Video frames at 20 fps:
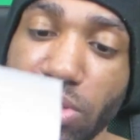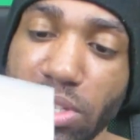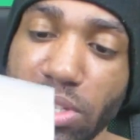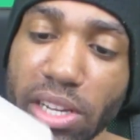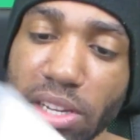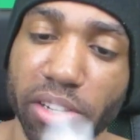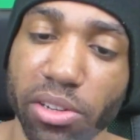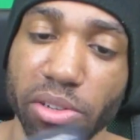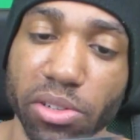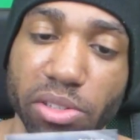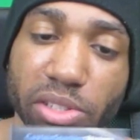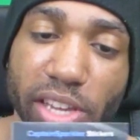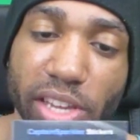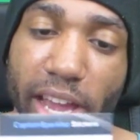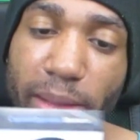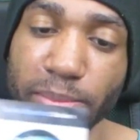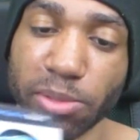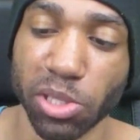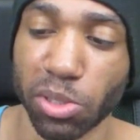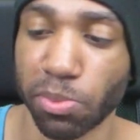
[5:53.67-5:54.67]
stickers.
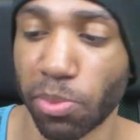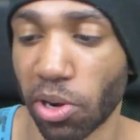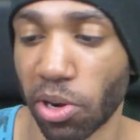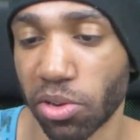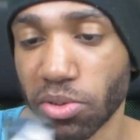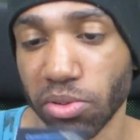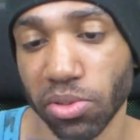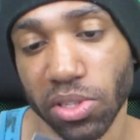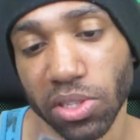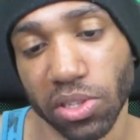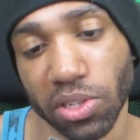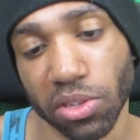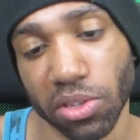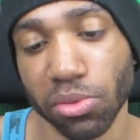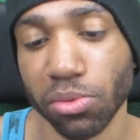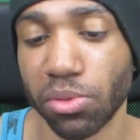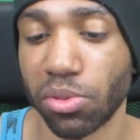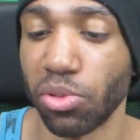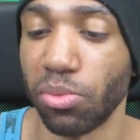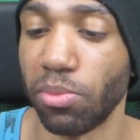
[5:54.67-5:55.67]
Captain Sparklez is a
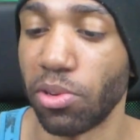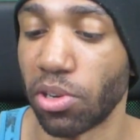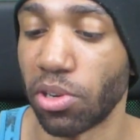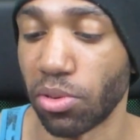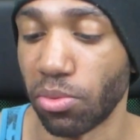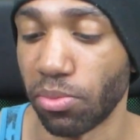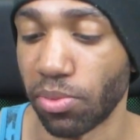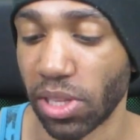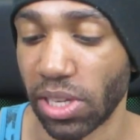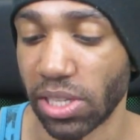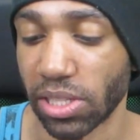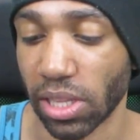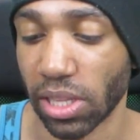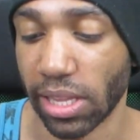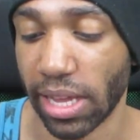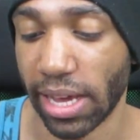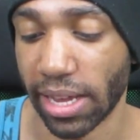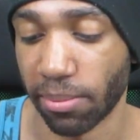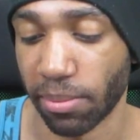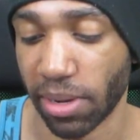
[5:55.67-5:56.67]
YouTuber who plays a
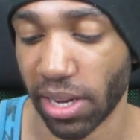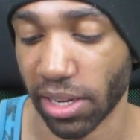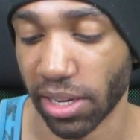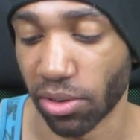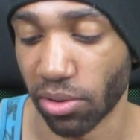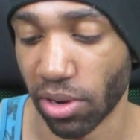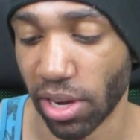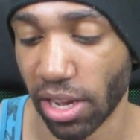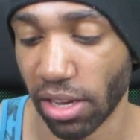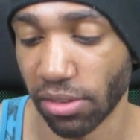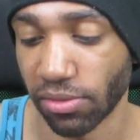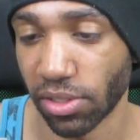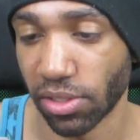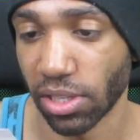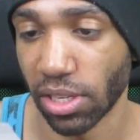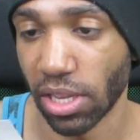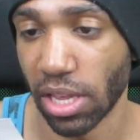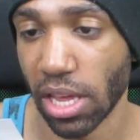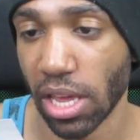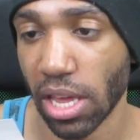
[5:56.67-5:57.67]
lot of Minecraft,
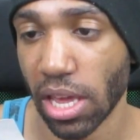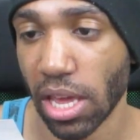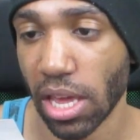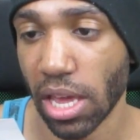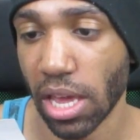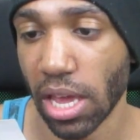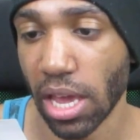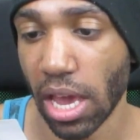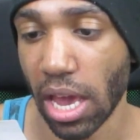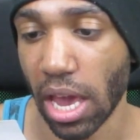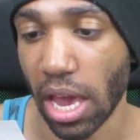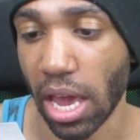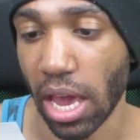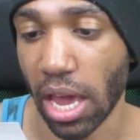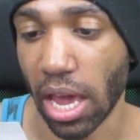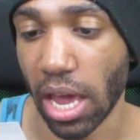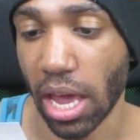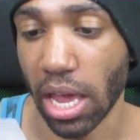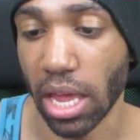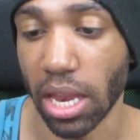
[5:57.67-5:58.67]

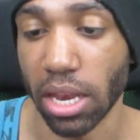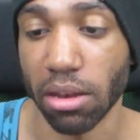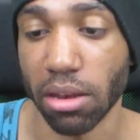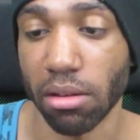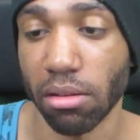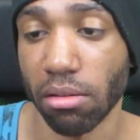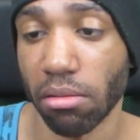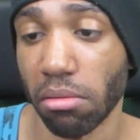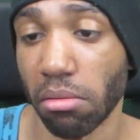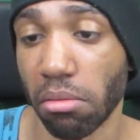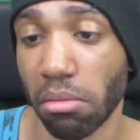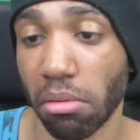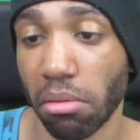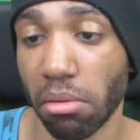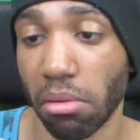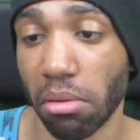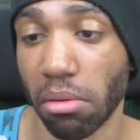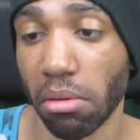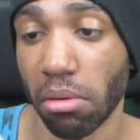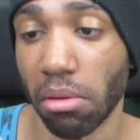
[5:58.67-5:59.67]
and
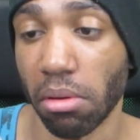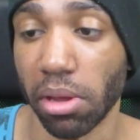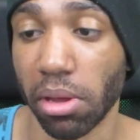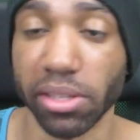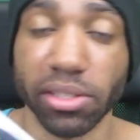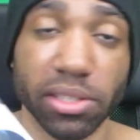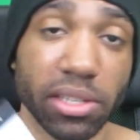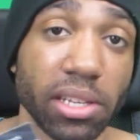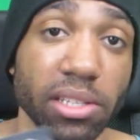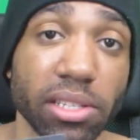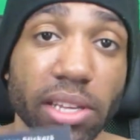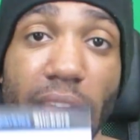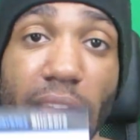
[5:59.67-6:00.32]
it says